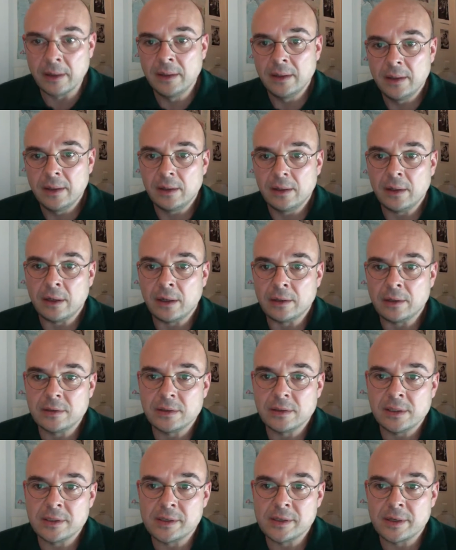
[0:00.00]
not
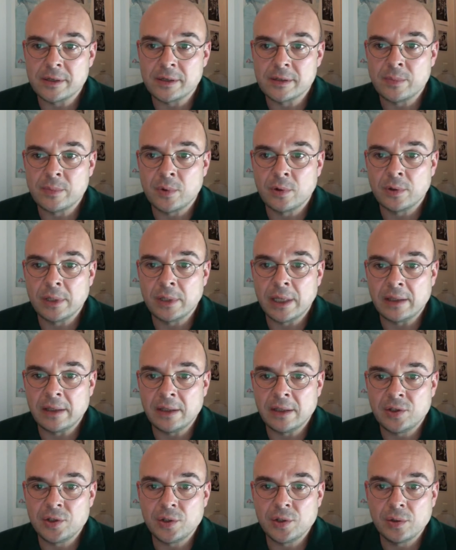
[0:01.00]
discuss more that
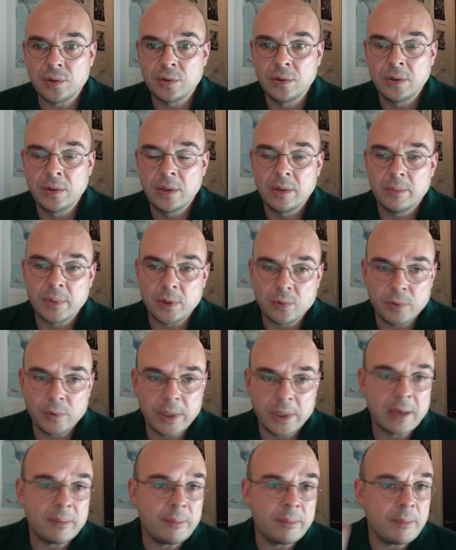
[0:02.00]
issue, but we
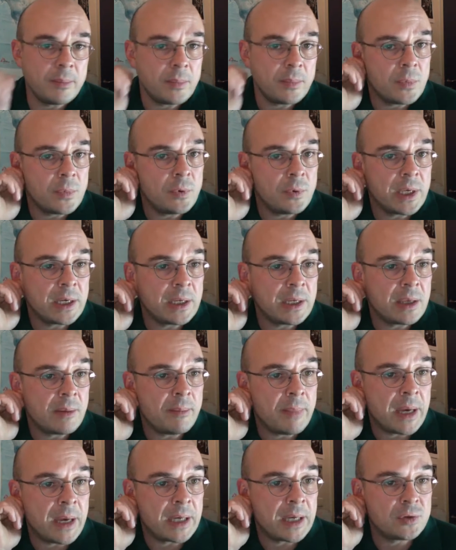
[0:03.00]
can come
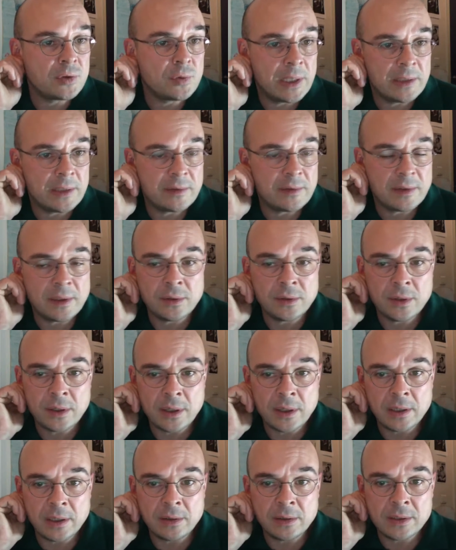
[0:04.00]
back to it in
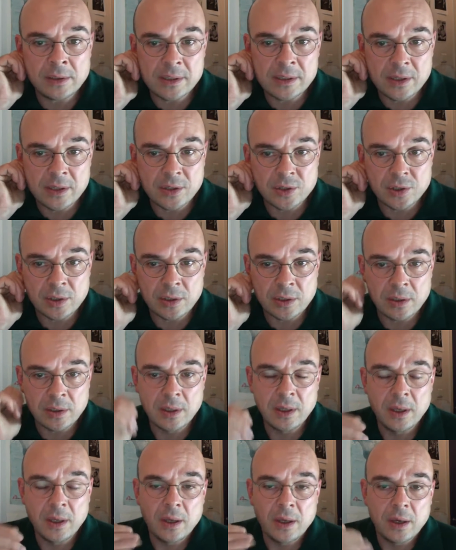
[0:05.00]
the discussion.
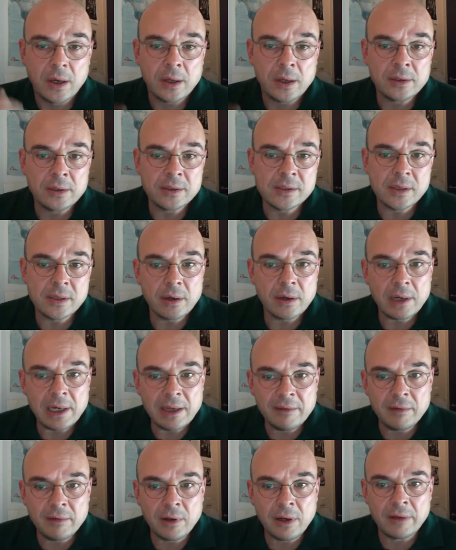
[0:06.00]
The second
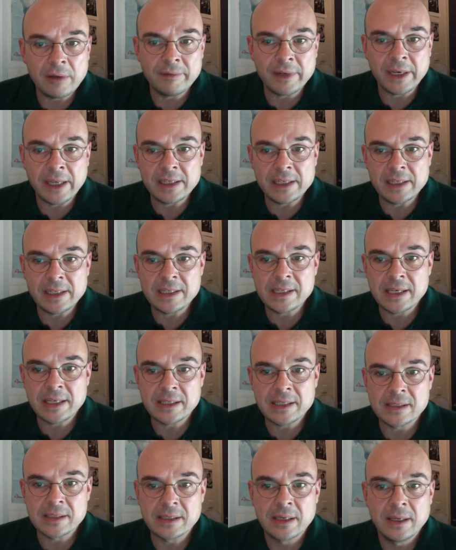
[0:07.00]
level of
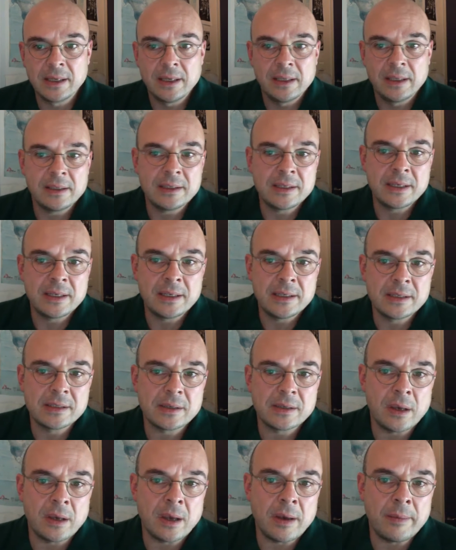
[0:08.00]
analysis, this is
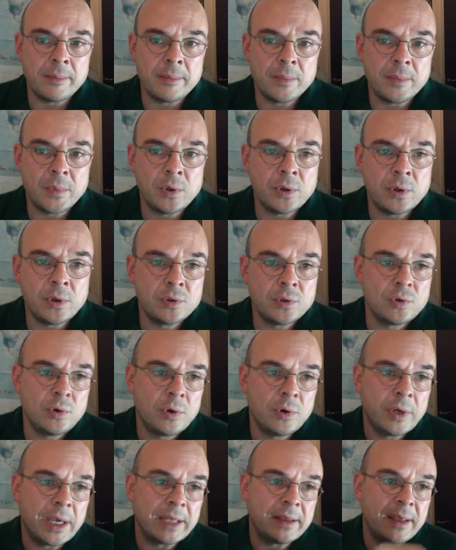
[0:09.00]
to
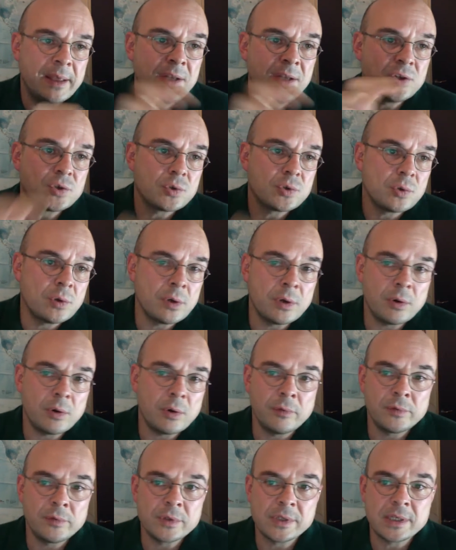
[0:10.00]
look at each
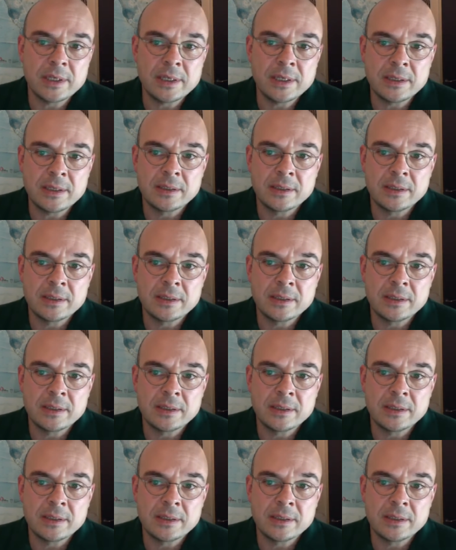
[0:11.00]
overseas